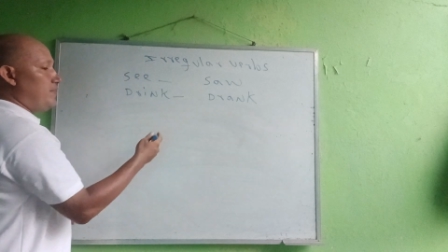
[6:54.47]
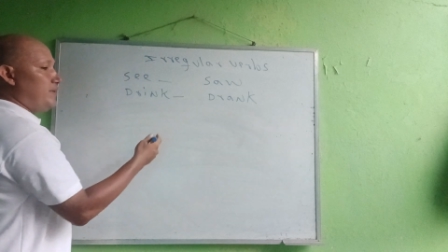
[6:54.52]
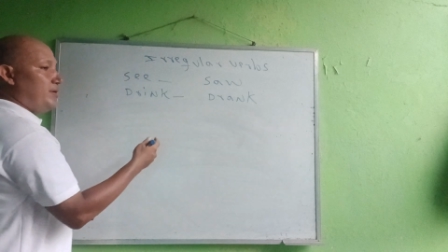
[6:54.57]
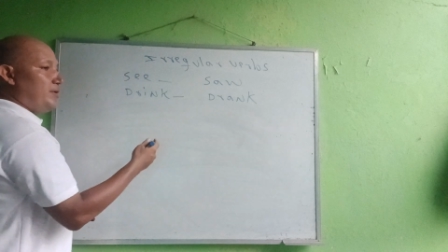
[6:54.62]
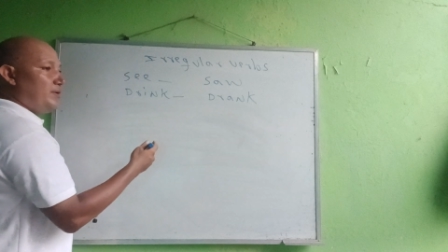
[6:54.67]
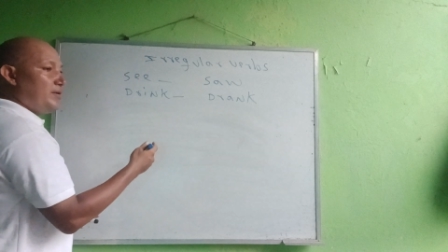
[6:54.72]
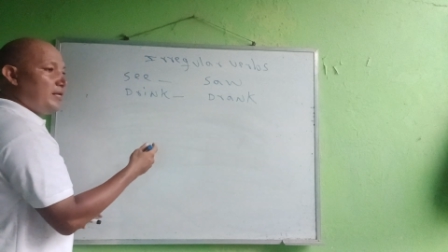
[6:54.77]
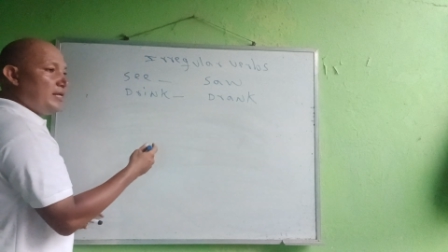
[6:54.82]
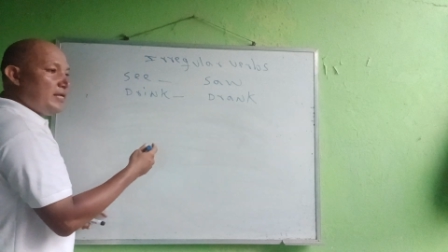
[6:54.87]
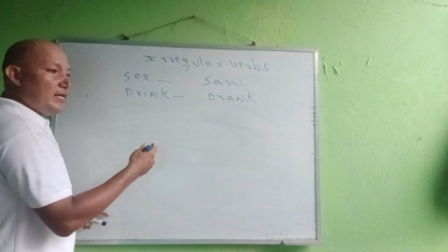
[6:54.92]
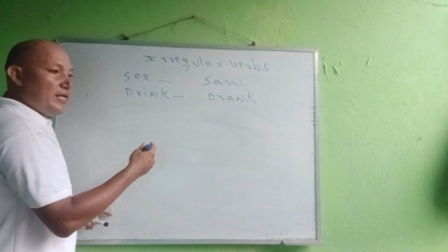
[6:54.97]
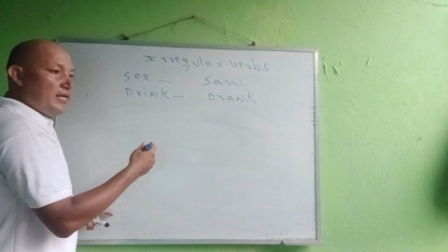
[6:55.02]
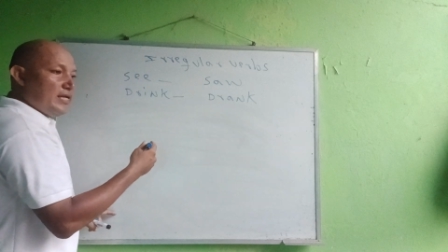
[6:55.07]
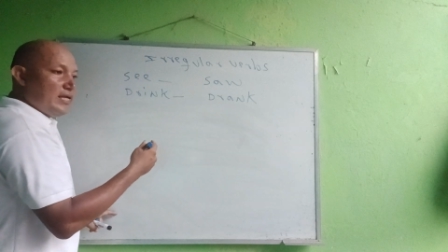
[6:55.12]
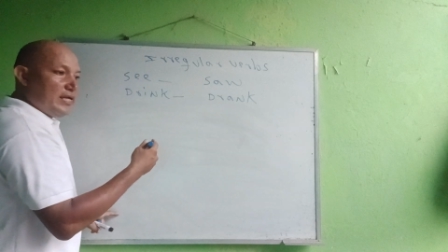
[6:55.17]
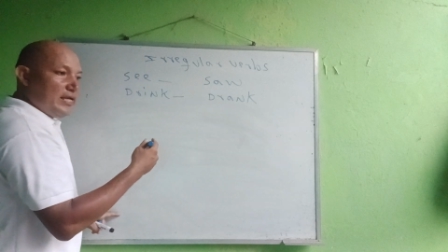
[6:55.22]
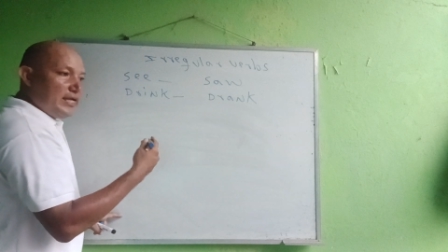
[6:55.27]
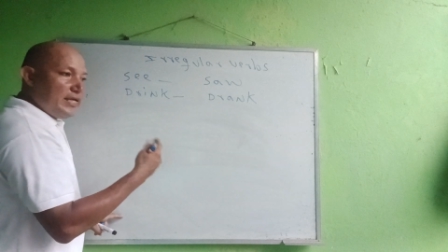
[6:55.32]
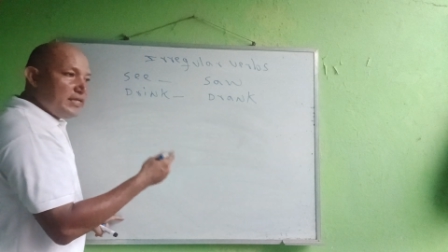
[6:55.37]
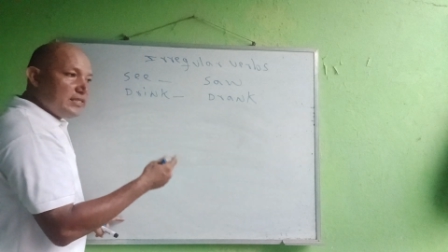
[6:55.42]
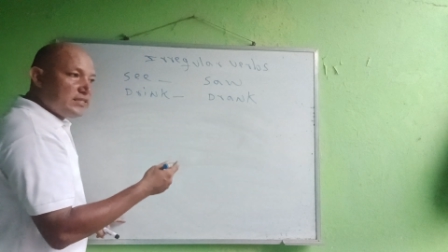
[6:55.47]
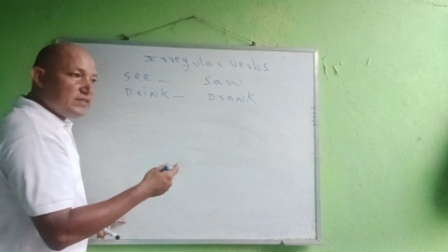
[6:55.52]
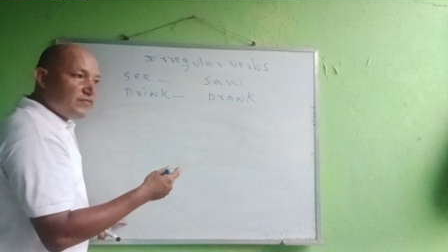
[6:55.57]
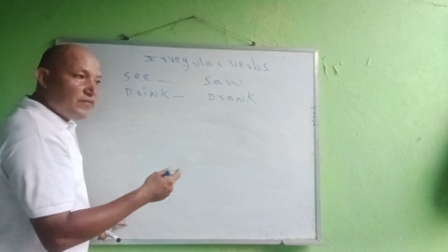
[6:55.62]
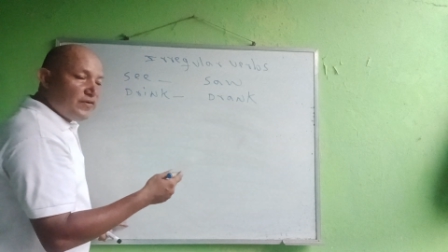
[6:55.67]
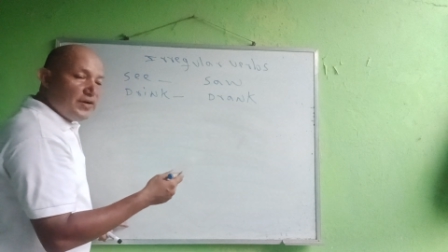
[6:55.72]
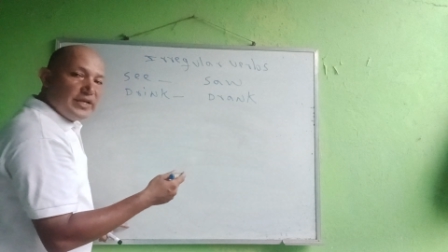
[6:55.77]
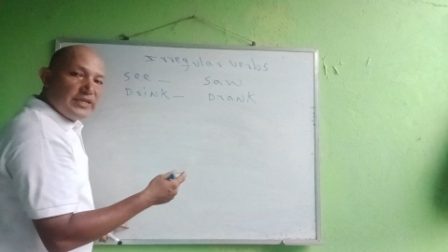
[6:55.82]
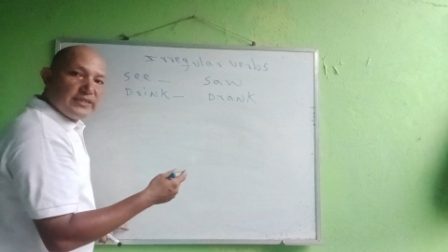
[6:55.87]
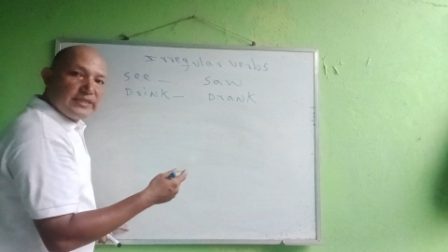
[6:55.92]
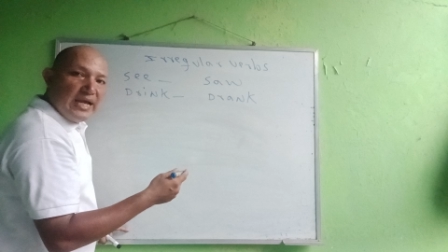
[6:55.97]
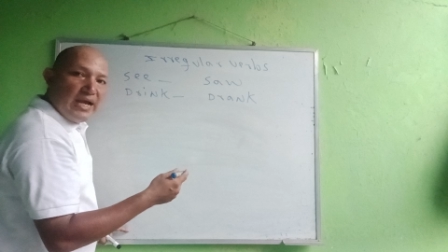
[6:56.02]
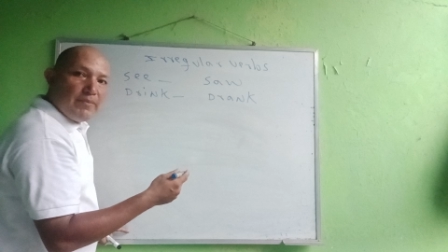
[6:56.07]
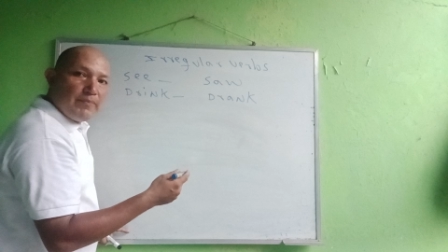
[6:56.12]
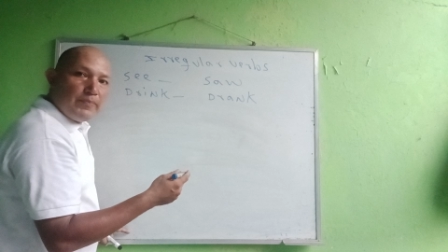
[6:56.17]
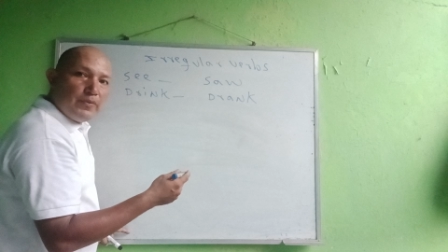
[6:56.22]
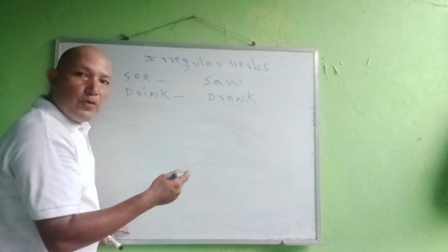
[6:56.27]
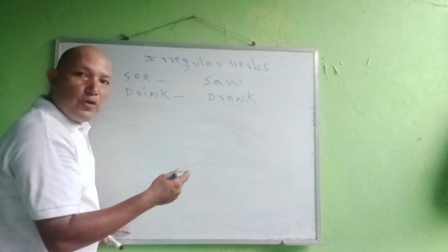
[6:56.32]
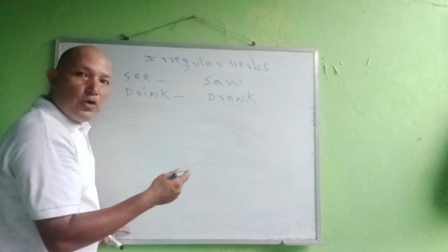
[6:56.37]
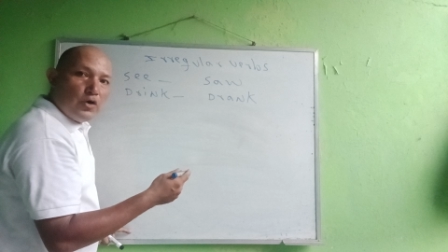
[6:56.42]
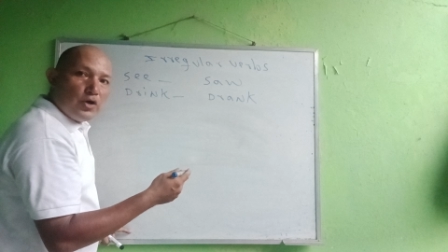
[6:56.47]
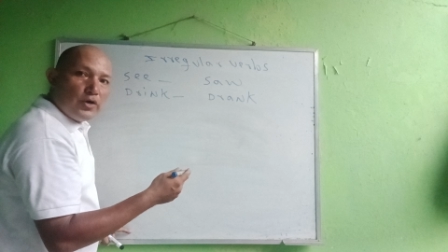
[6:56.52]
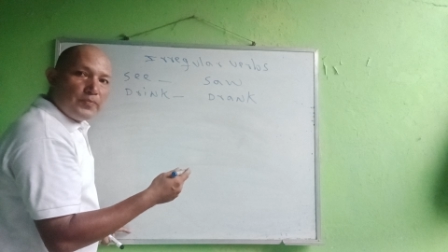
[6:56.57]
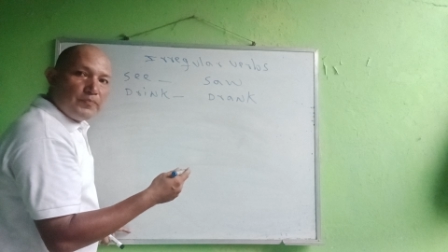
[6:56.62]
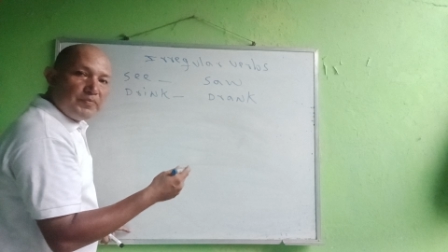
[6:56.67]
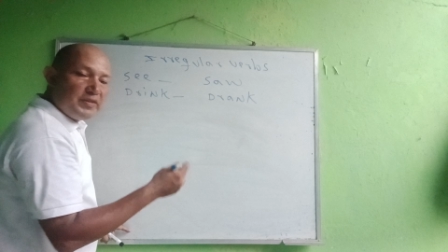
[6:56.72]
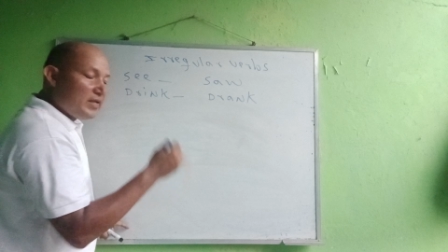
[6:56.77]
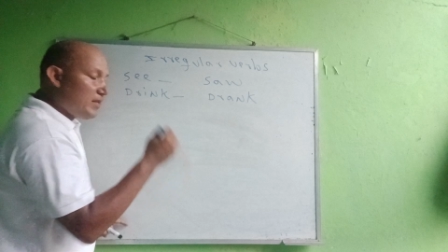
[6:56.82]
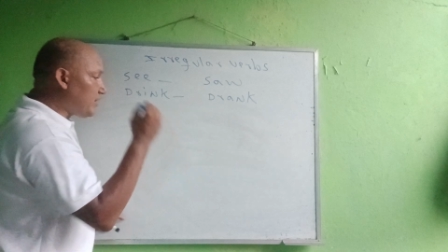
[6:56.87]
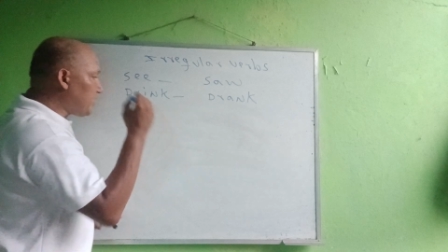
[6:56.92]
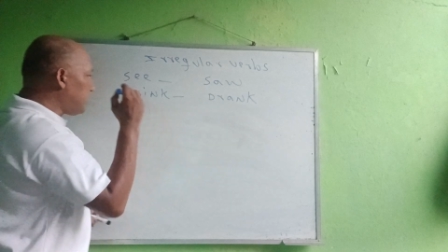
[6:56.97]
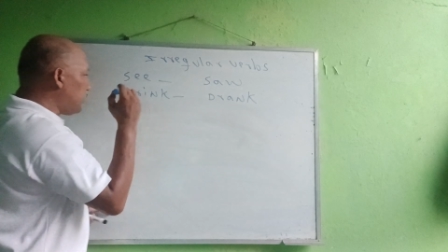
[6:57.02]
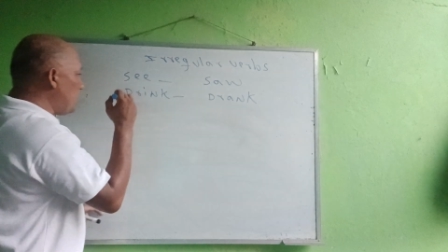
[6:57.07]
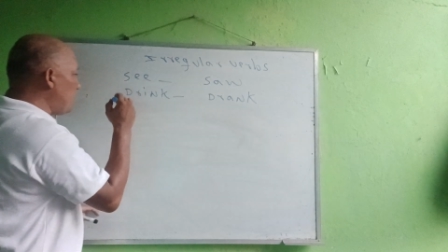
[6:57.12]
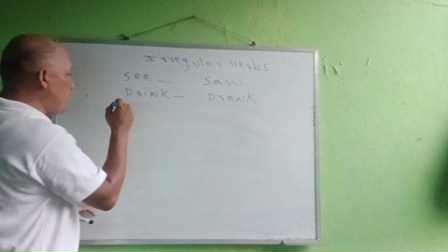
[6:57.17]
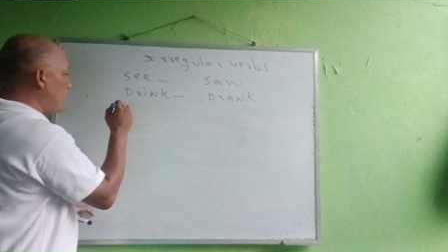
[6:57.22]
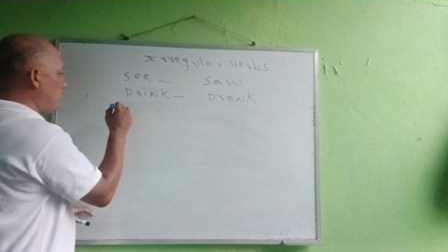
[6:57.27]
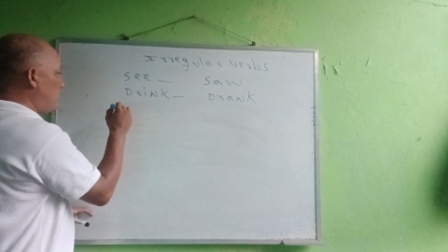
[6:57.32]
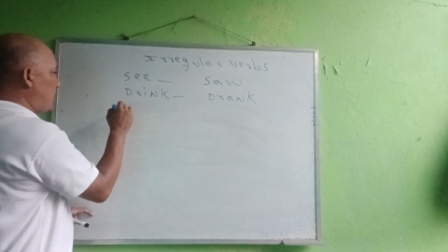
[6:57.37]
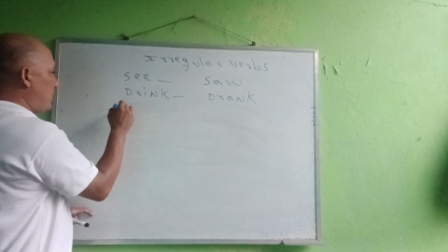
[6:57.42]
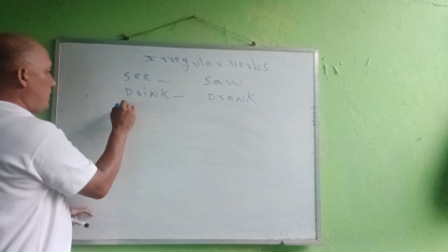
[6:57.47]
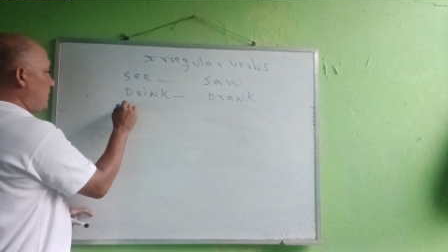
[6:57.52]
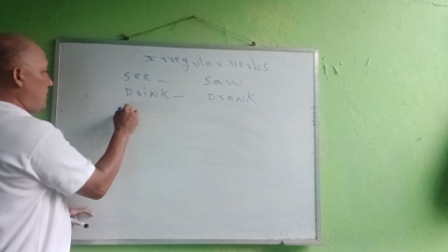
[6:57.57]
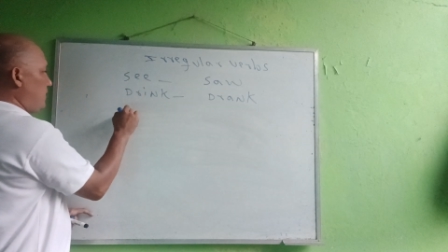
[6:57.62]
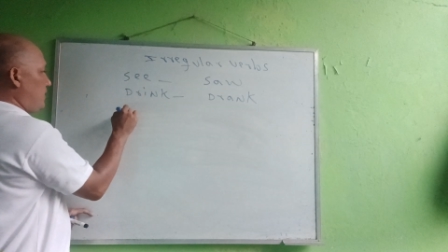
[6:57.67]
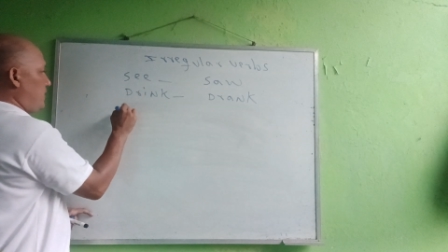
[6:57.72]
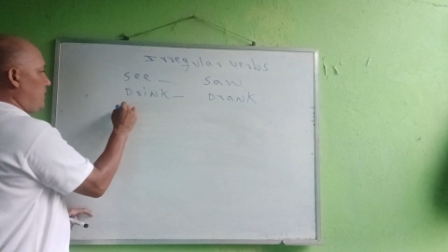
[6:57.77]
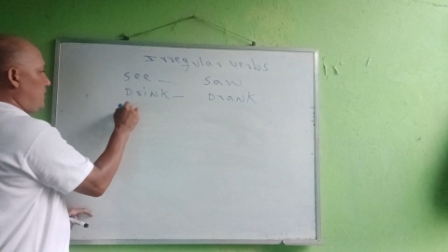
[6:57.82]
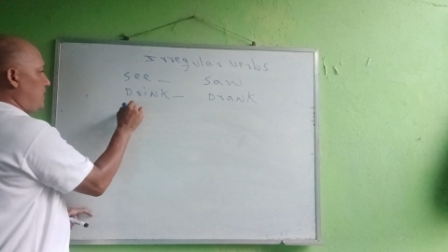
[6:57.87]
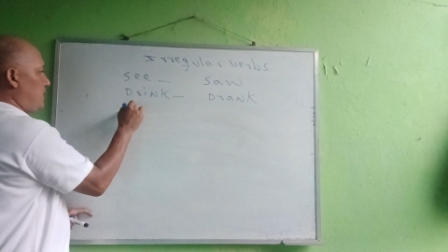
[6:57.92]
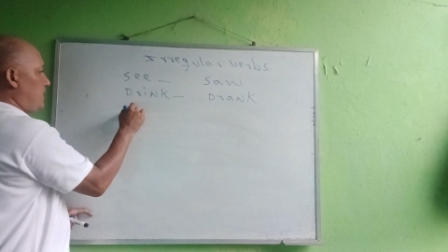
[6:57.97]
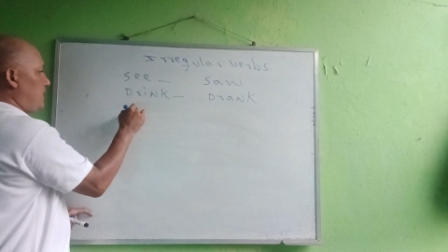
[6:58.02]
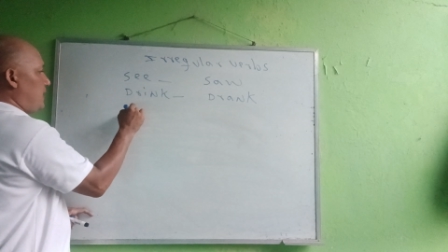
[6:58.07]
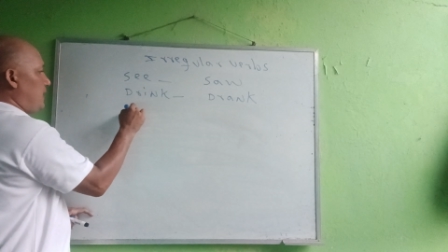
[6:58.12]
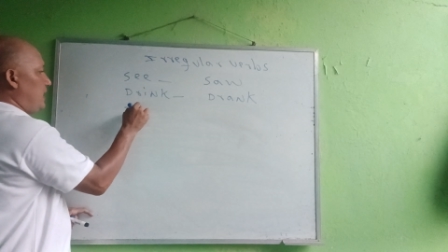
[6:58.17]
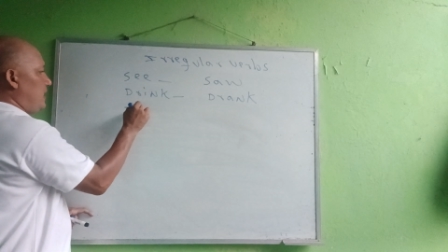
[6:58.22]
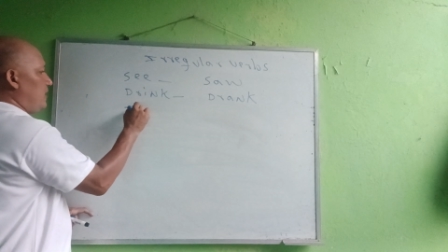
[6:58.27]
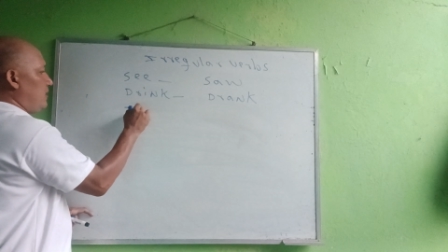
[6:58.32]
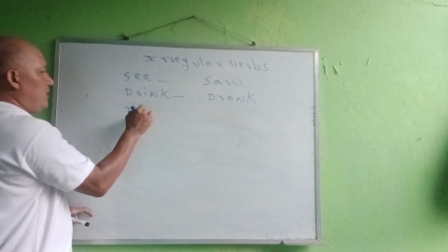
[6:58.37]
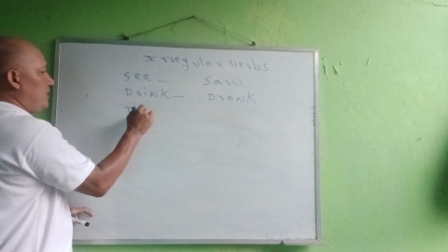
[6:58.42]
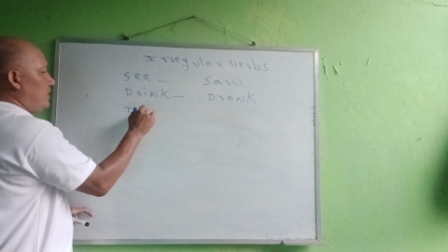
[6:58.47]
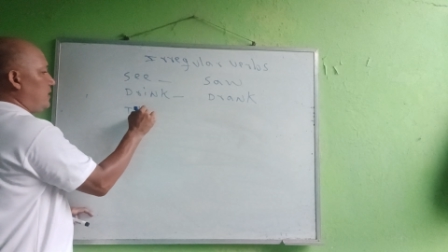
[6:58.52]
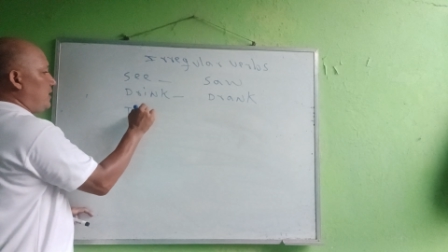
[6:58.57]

verb is, for example, think, okay?